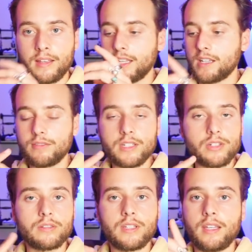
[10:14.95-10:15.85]

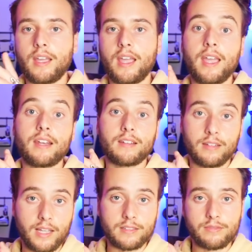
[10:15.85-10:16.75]
individually and
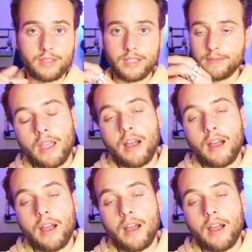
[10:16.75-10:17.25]
collectively.